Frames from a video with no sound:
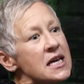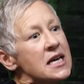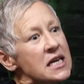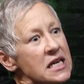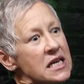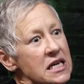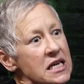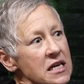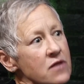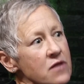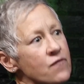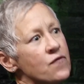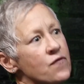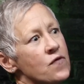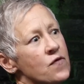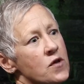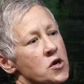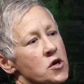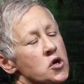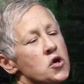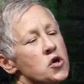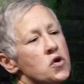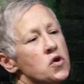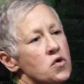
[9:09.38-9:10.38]
if
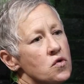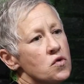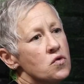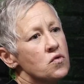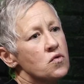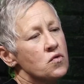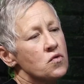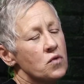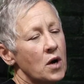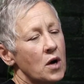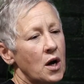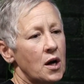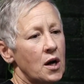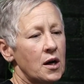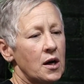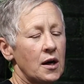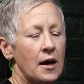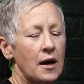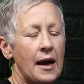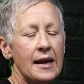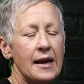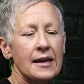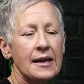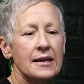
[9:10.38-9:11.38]
you,
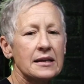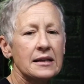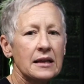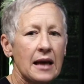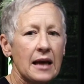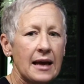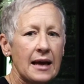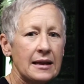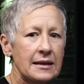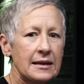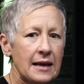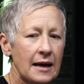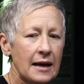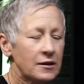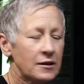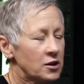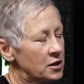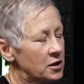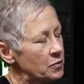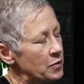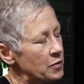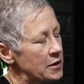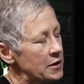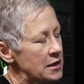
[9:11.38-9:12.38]
and it's
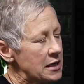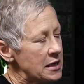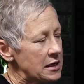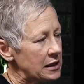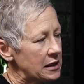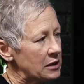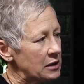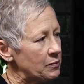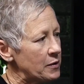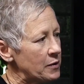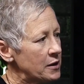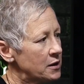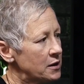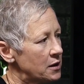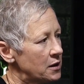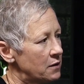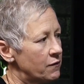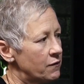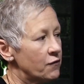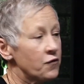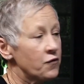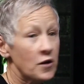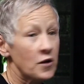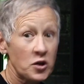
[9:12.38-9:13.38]
actually pretty
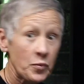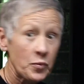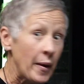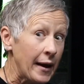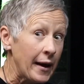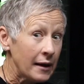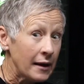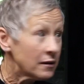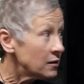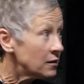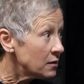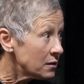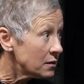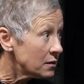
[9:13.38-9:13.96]
inexpensive, fresh paint,